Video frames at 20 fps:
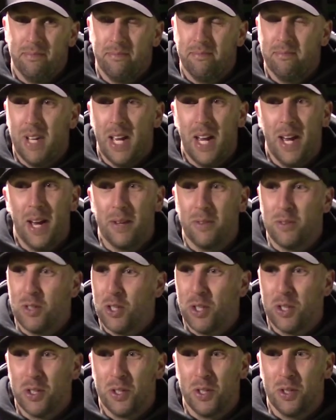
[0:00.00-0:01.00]

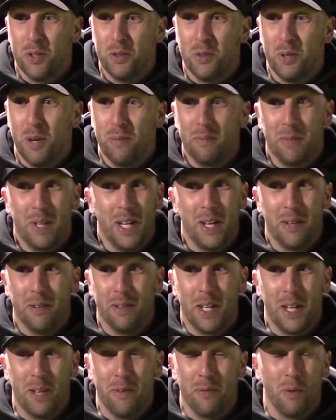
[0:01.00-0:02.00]
Just to
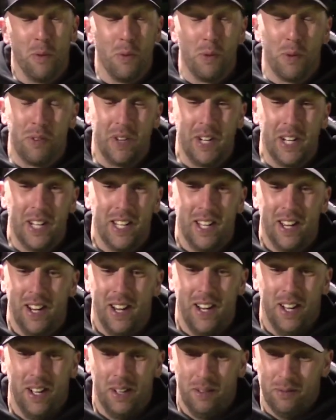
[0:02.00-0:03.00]
get it forward, really.
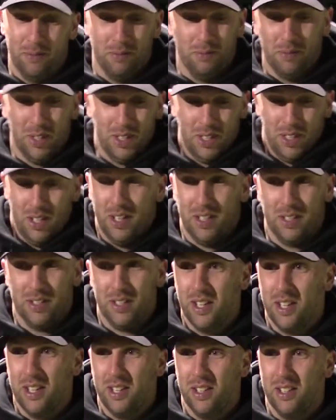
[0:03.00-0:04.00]
Like I
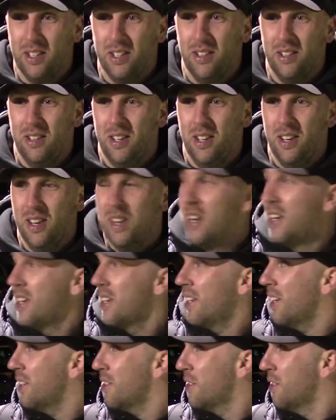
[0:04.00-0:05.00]
say,
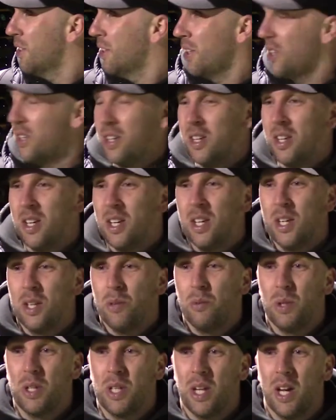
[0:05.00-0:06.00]
get to
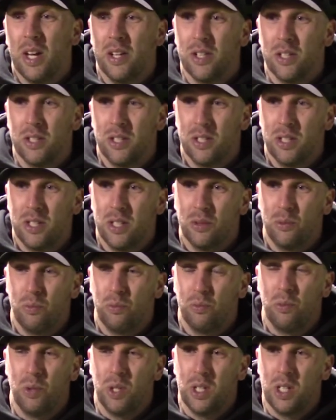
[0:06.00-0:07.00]
win your headers,
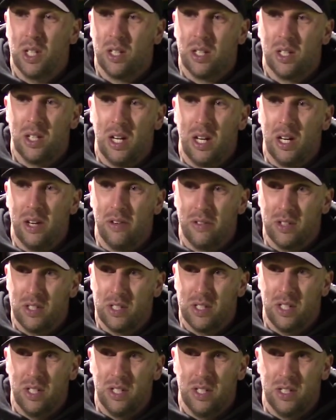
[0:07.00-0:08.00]
win your
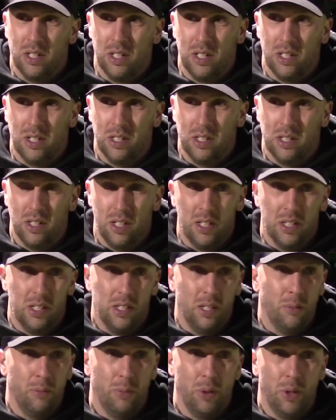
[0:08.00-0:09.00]
clearances, and
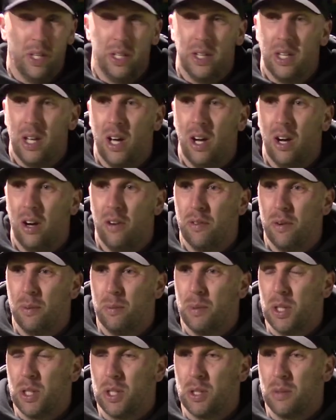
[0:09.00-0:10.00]
put it in their half of the
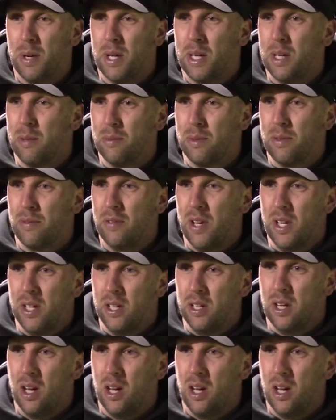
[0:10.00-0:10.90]
pitch and make them defend.